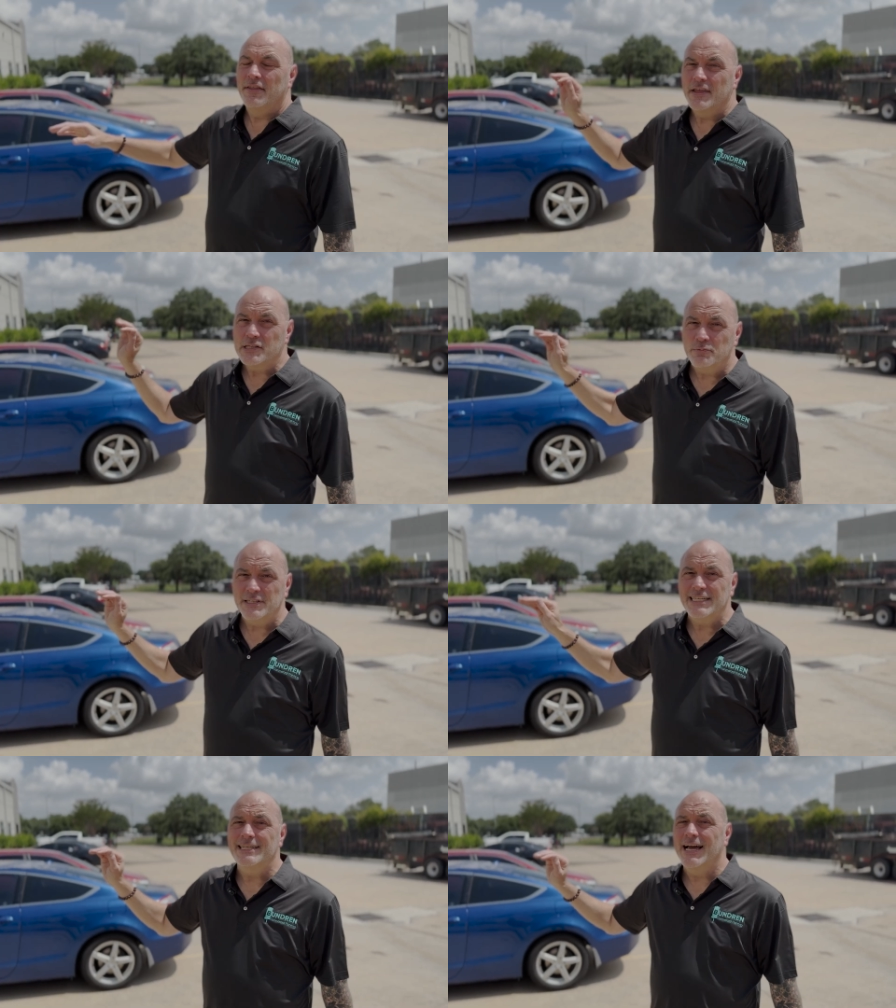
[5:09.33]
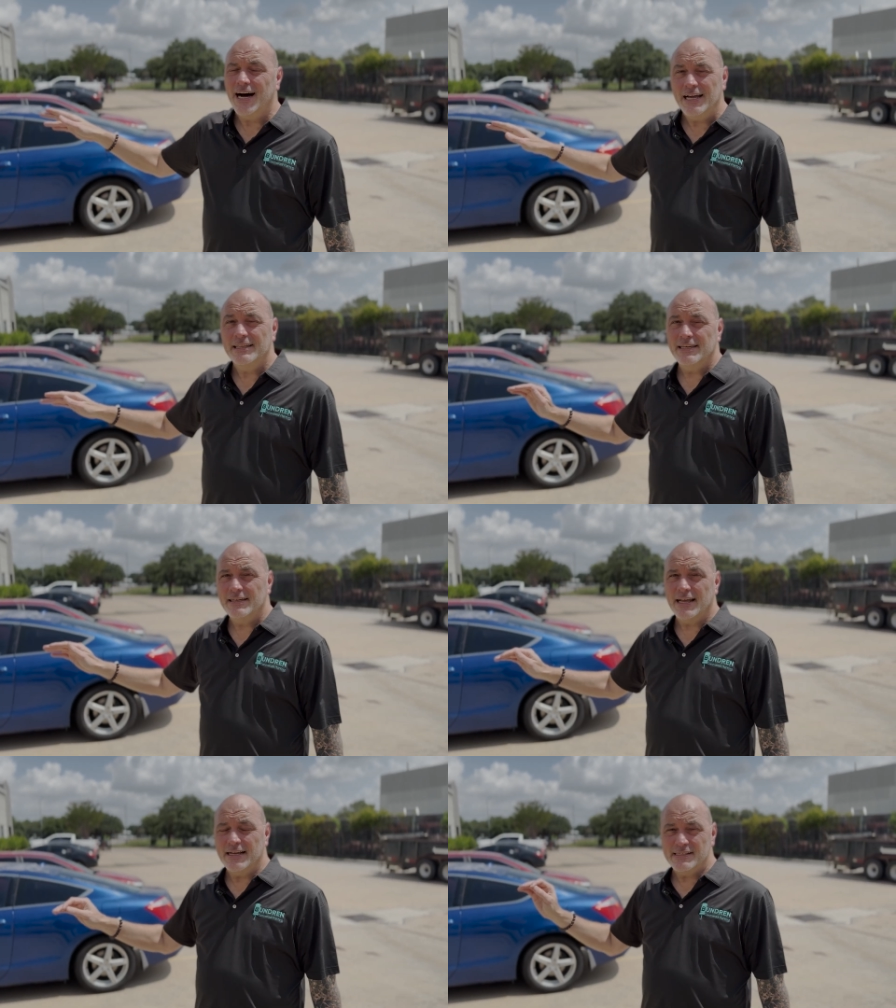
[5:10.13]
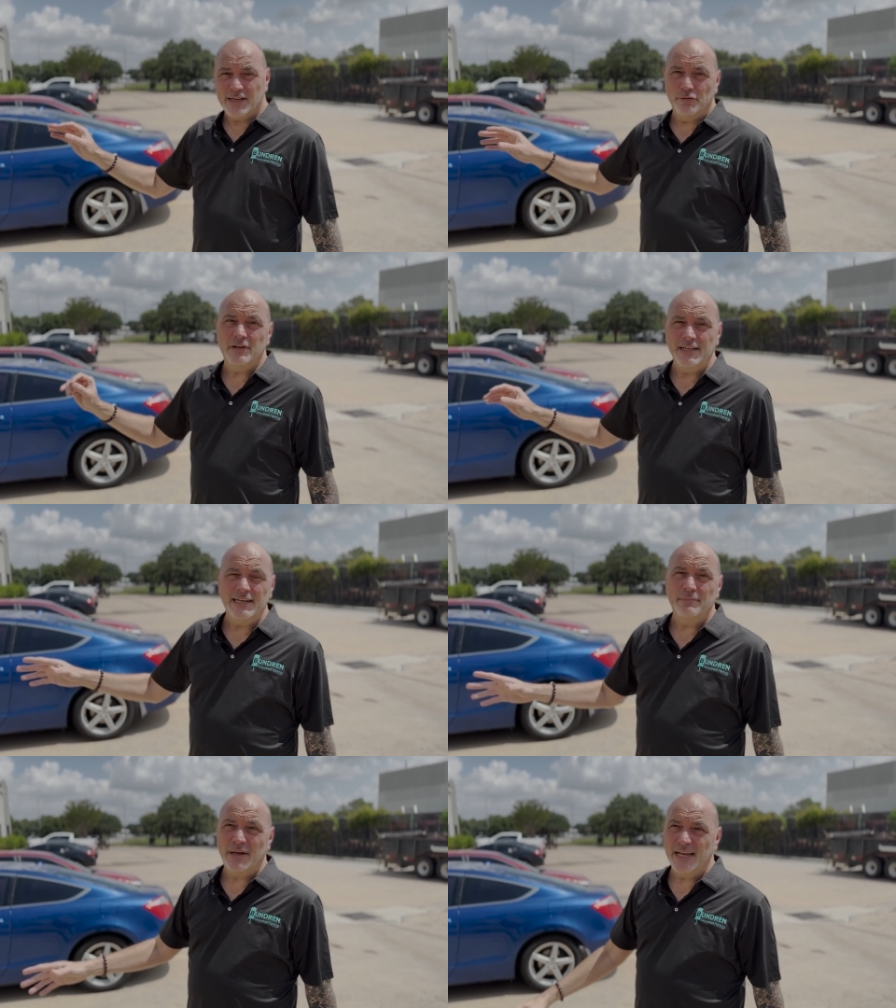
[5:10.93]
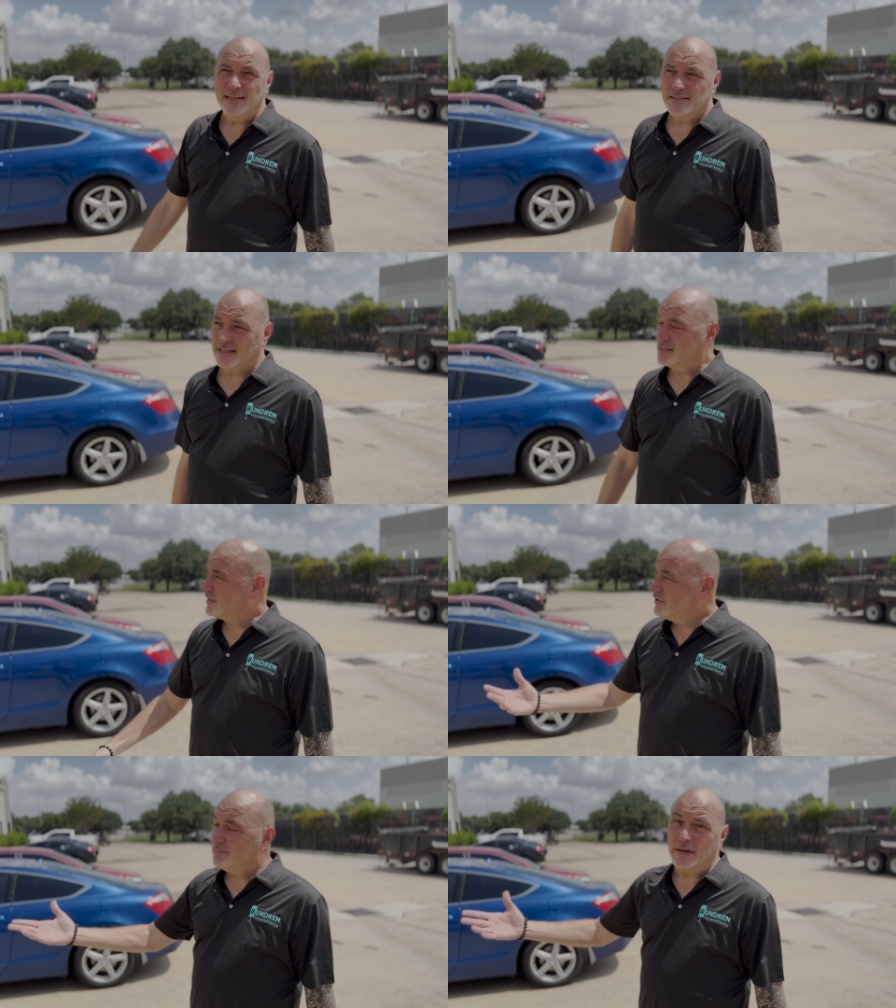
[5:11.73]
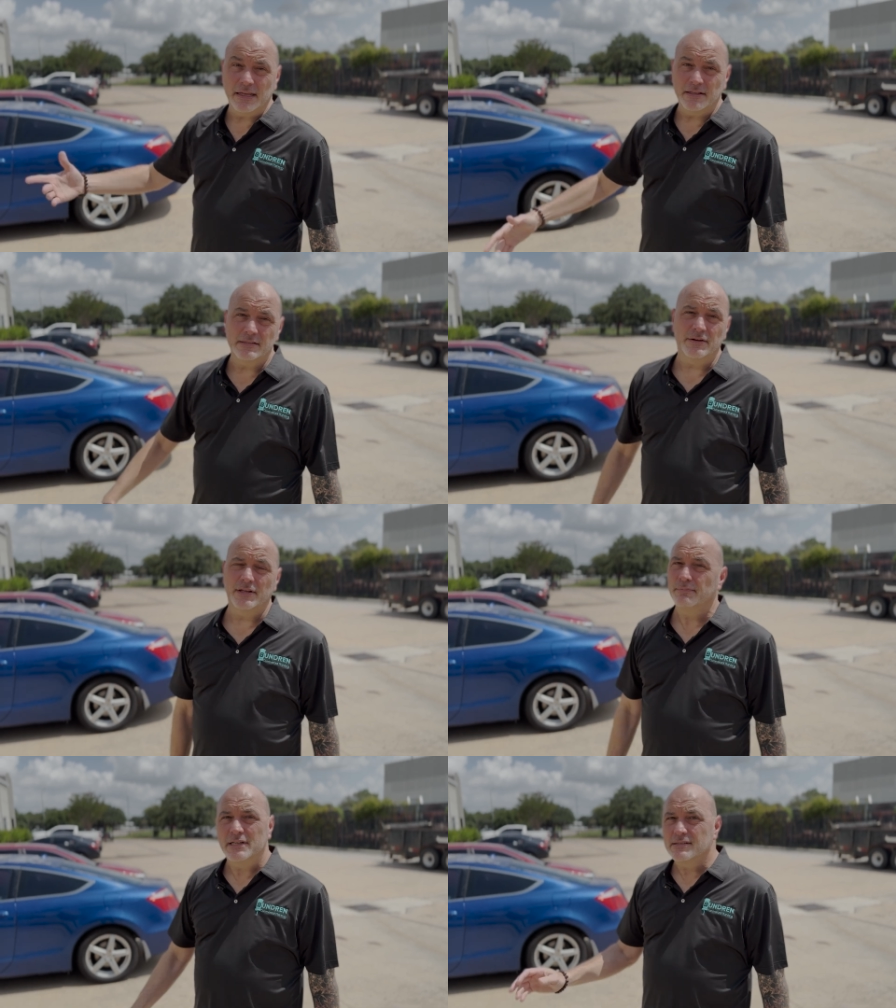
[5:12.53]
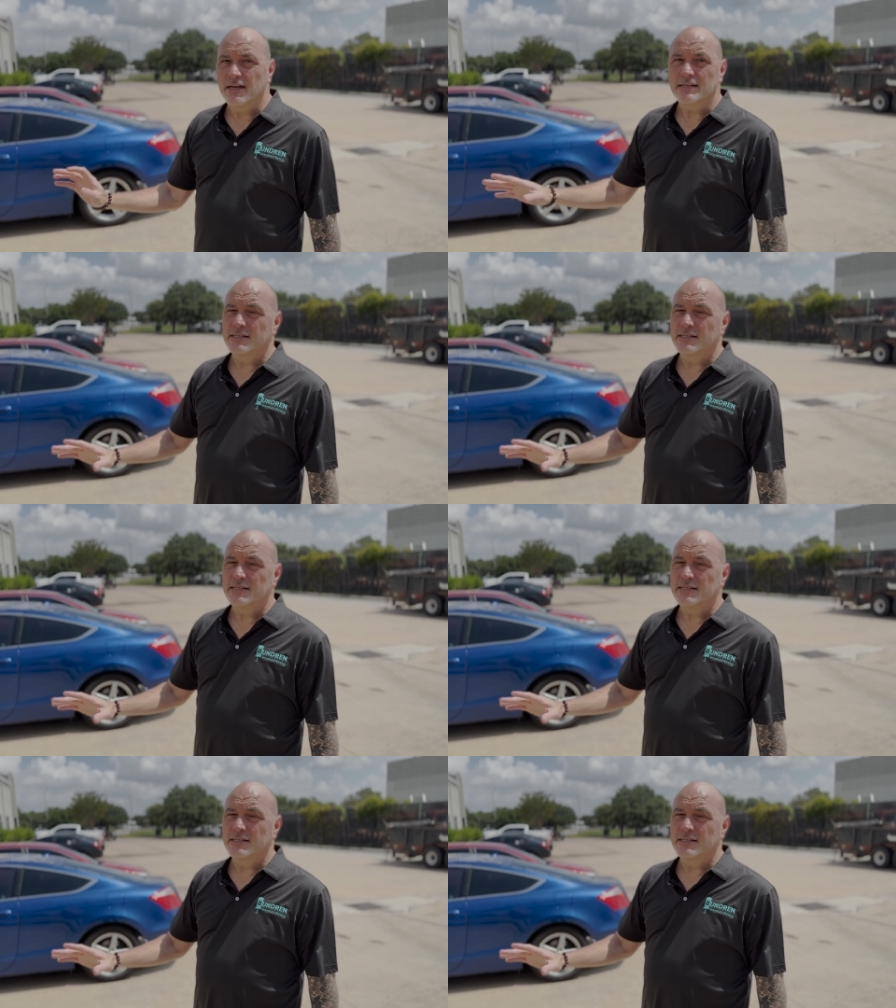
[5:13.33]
This one did not get a self-cleaning paint. It's a good paint that's on there, but it's not a